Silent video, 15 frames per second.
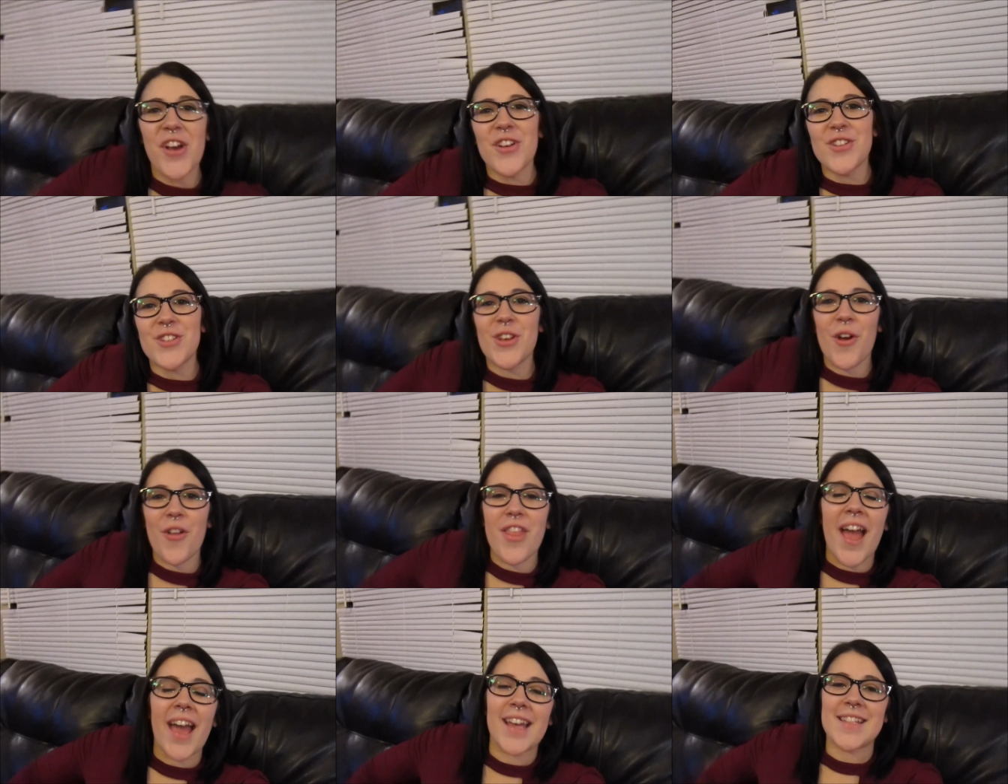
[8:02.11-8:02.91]
So
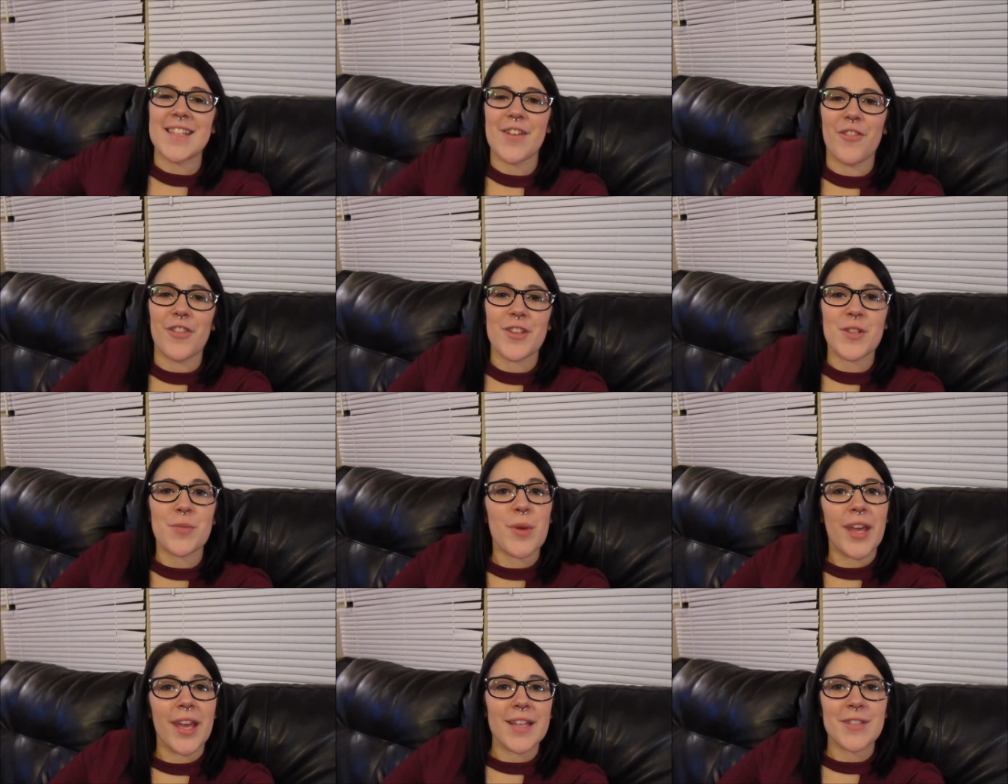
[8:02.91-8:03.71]
that is it for this
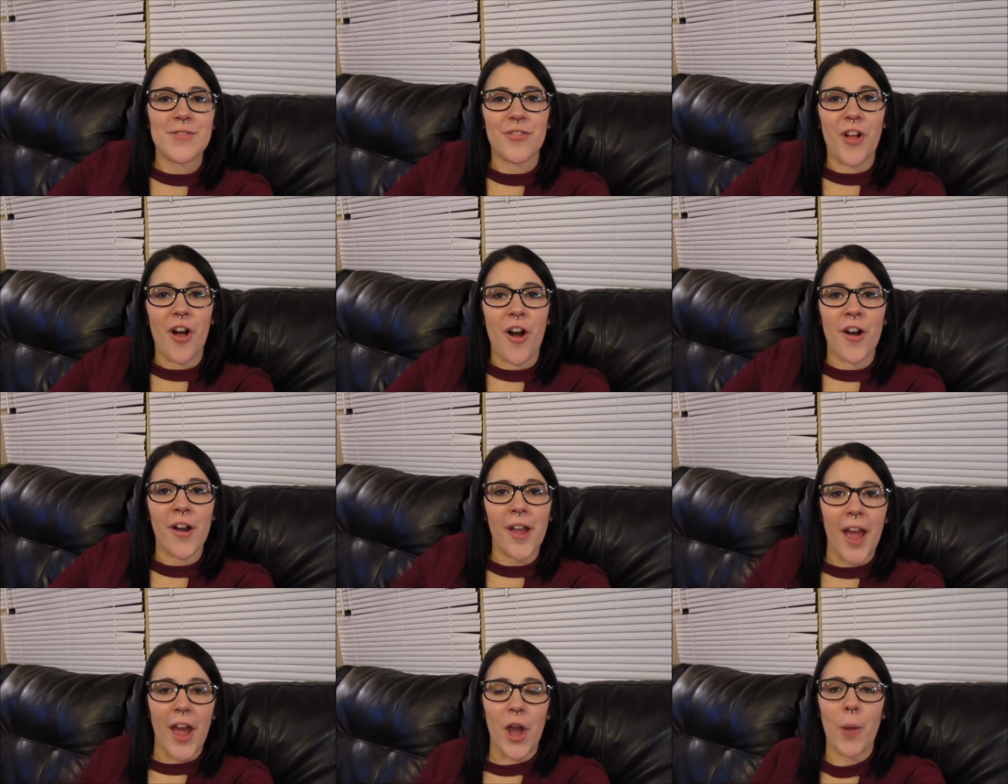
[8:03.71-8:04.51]
weekend's
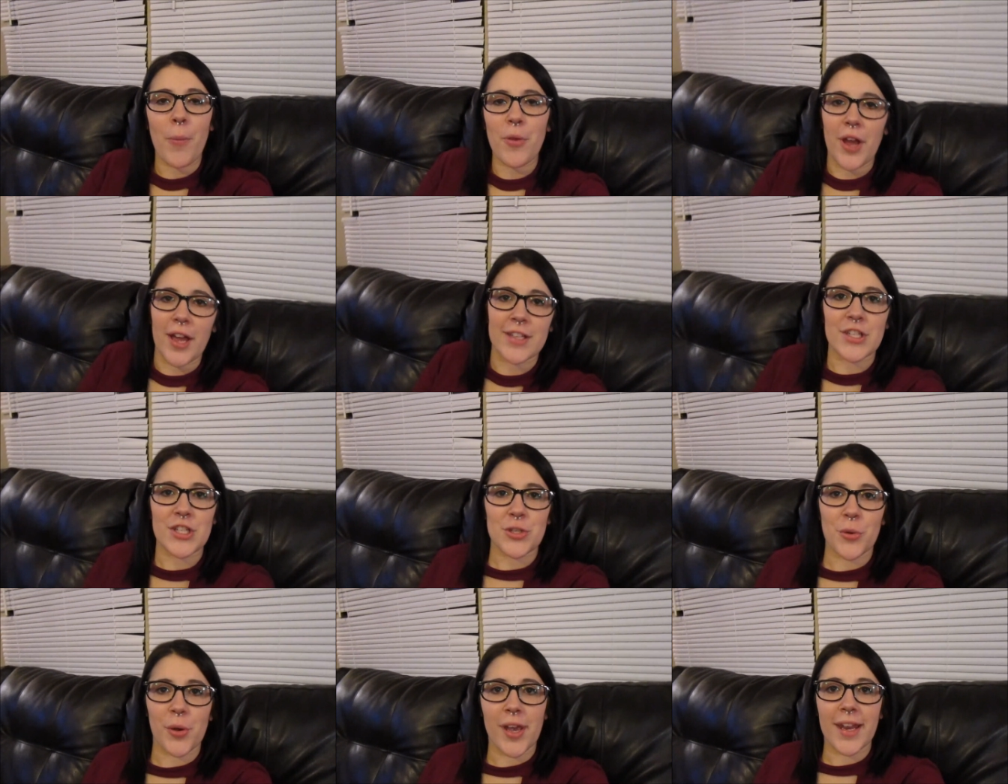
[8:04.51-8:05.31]
vlog. I hope you guys
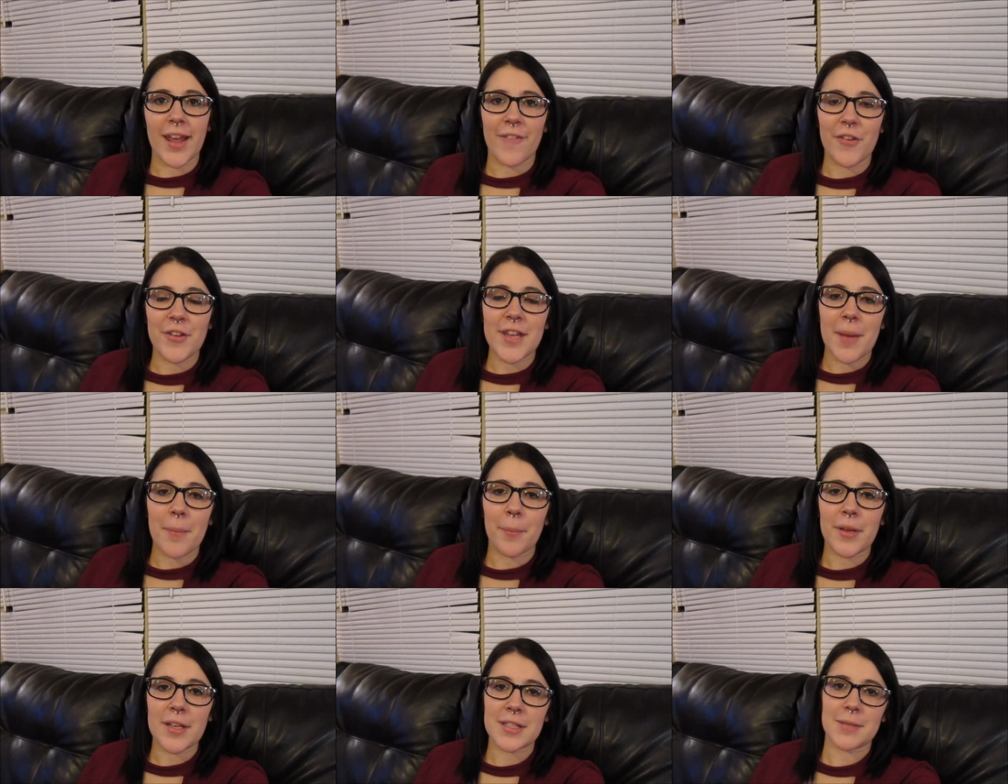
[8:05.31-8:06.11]
enjoyed. If you
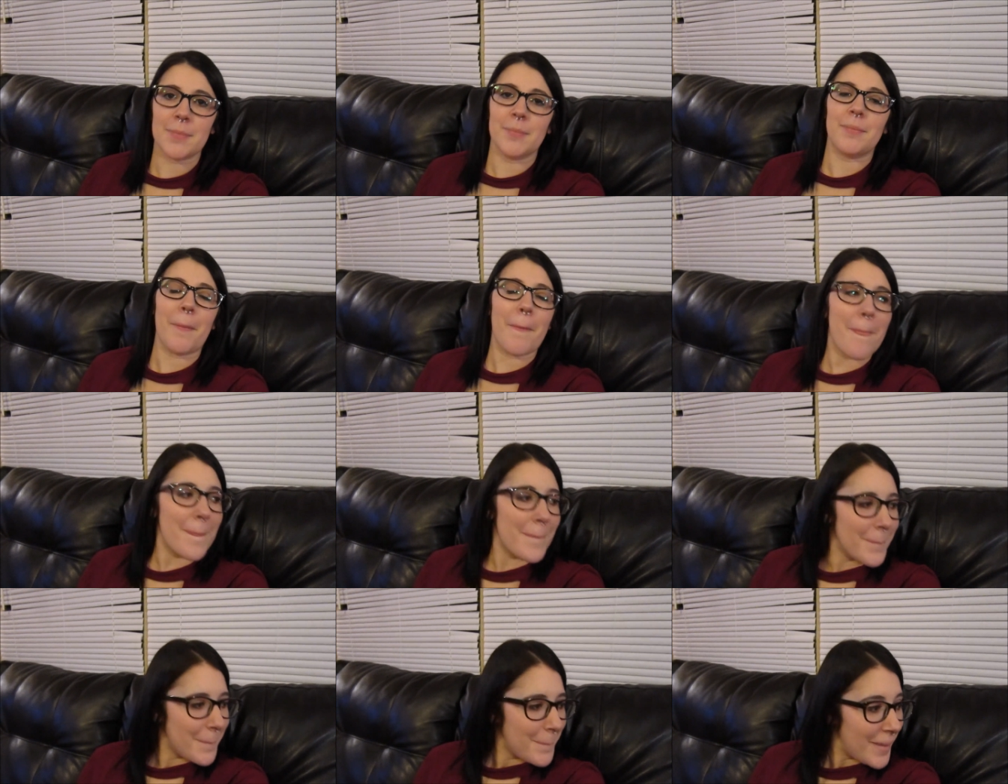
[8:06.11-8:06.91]
did, please...
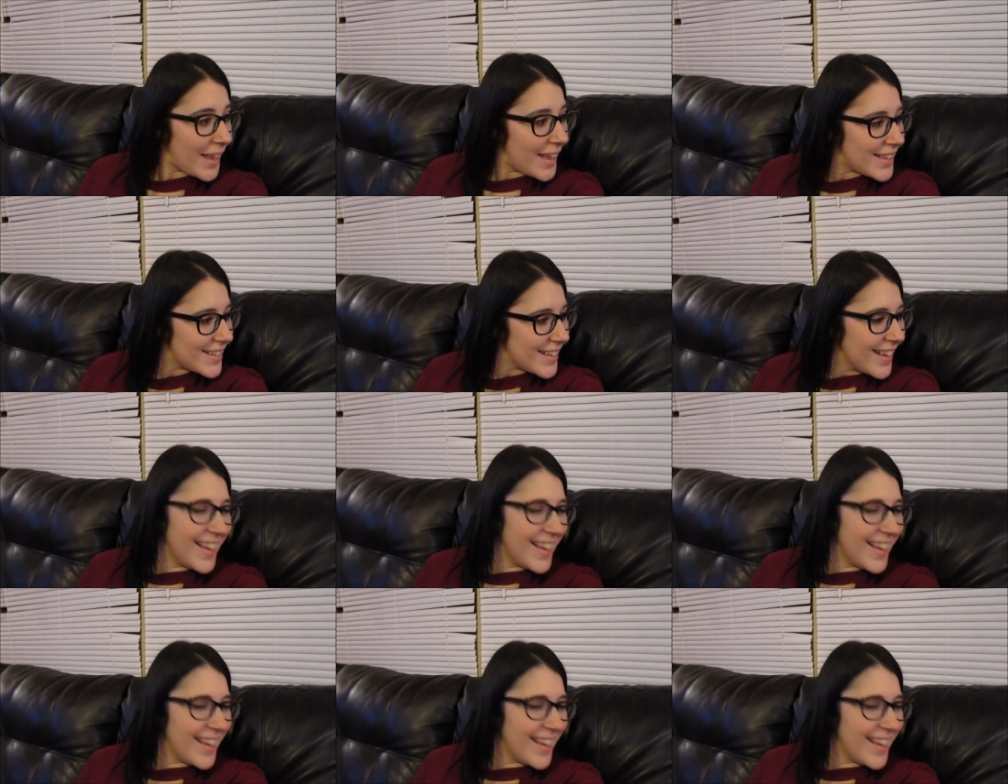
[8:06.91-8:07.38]
Please.